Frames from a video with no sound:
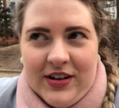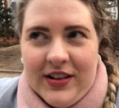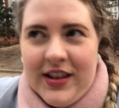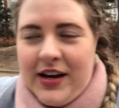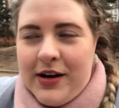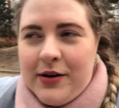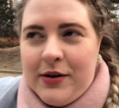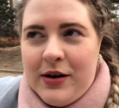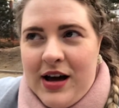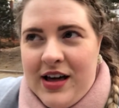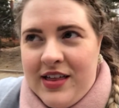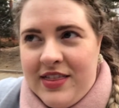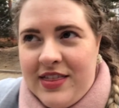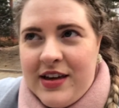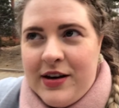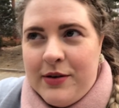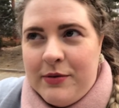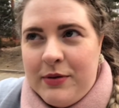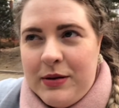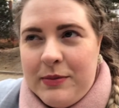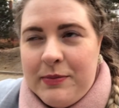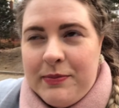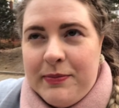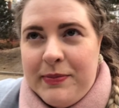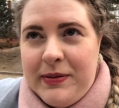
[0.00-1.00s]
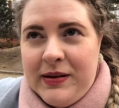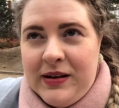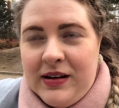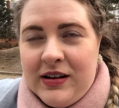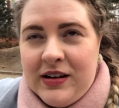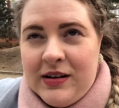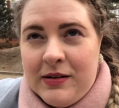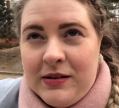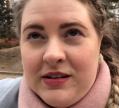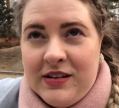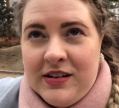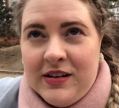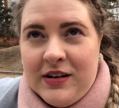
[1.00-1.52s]
Like, I think we'd be
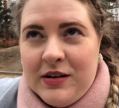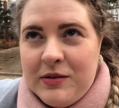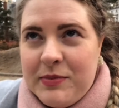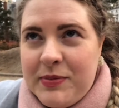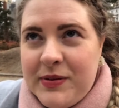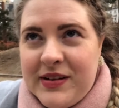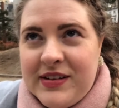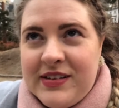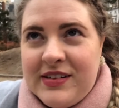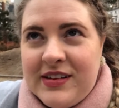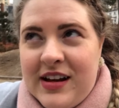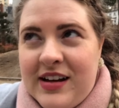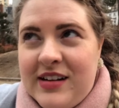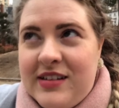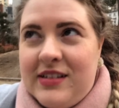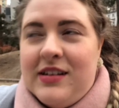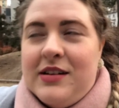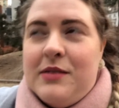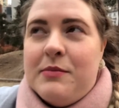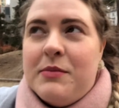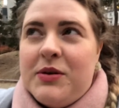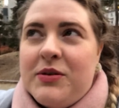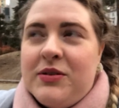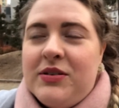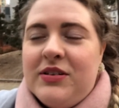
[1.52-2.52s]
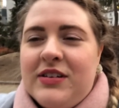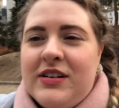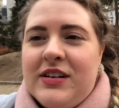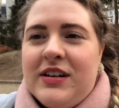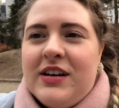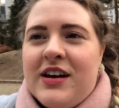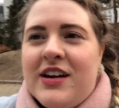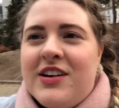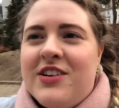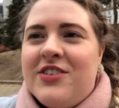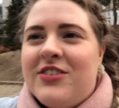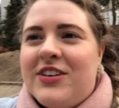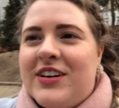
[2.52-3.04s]
considered plus size in most
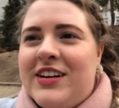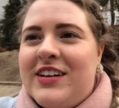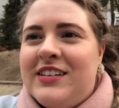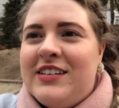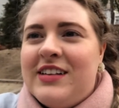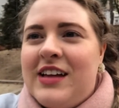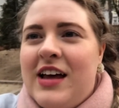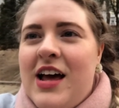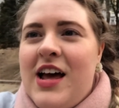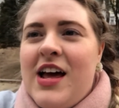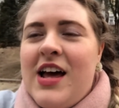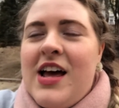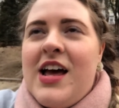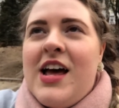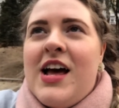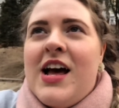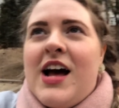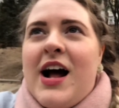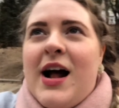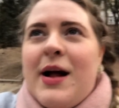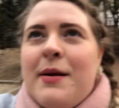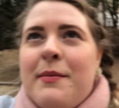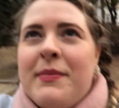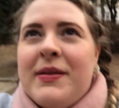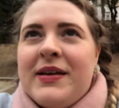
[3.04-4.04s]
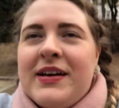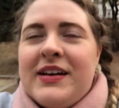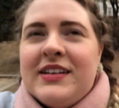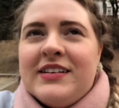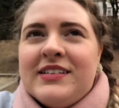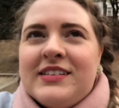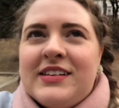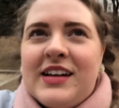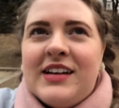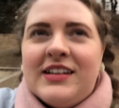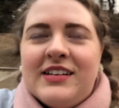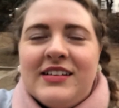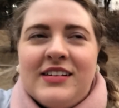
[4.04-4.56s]
countries. I'm like a
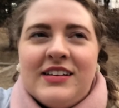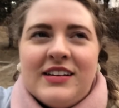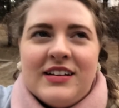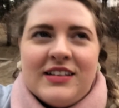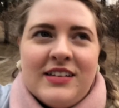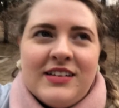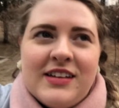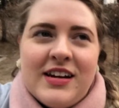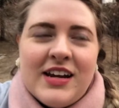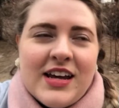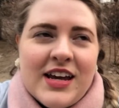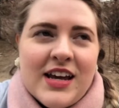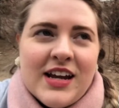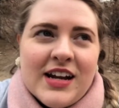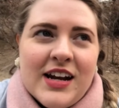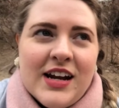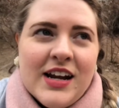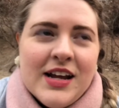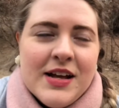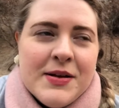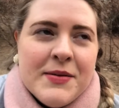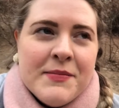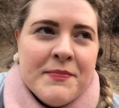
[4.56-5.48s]
size 16,